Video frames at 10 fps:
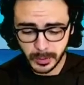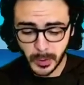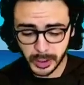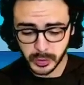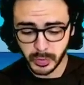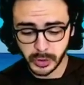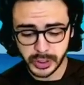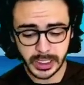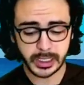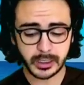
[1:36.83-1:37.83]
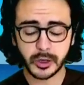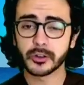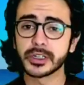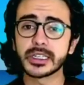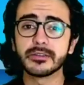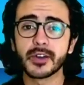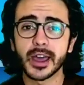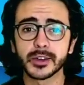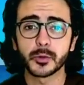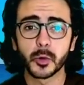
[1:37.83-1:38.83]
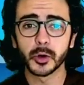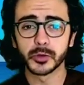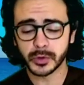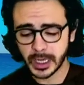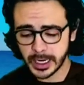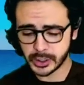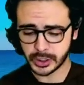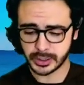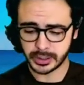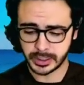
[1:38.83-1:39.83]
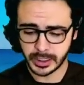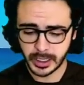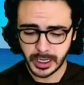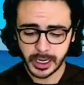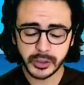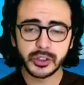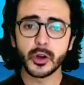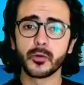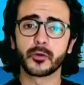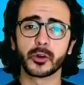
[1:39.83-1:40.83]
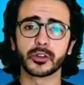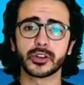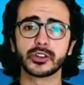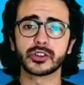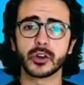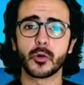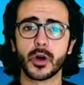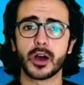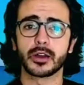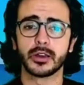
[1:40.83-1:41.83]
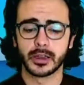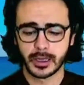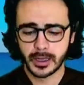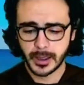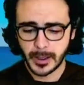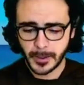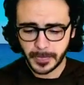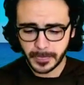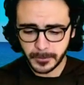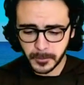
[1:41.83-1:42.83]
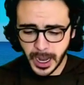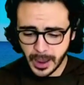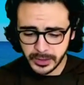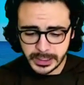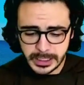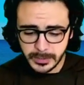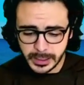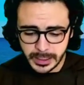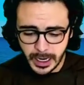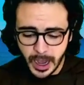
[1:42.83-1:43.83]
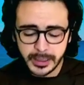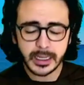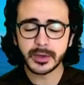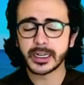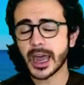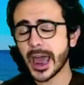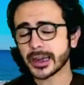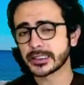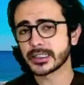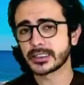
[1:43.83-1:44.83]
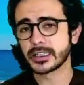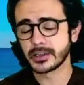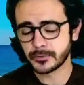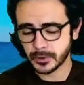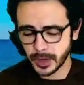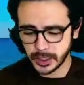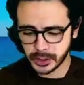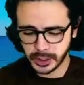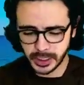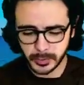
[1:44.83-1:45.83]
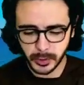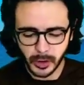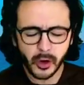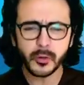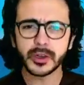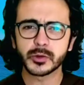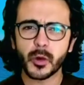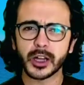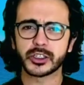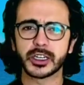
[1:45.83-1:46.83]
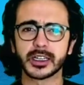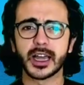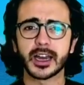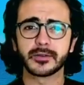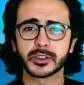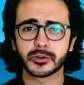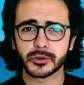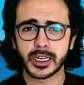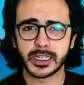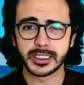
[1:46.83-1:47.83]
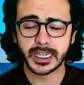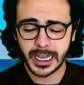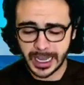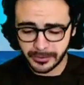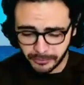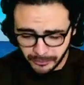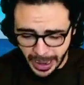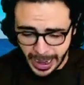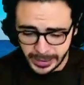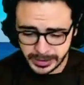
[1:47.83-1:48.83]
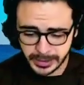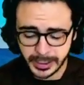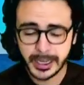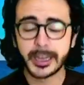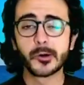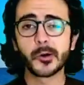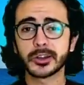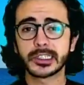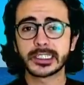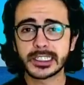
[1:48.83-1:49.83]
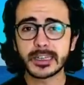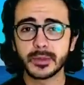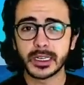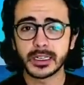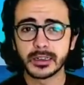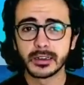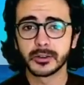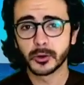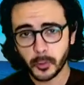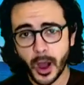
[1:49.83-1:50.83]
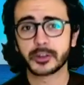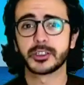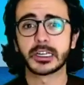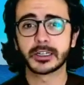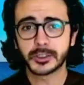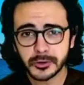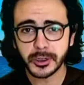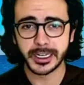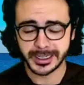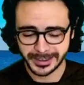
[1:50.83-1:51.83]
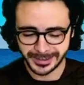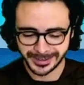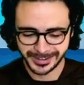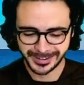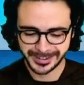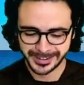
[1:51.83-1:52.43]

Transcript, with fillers: we watch music, current event, world relations, and so forth and so on. We have a seemingly unlimited access to information and we're always watching a lot of screens. In fact, in order to see me, you're watching a screen.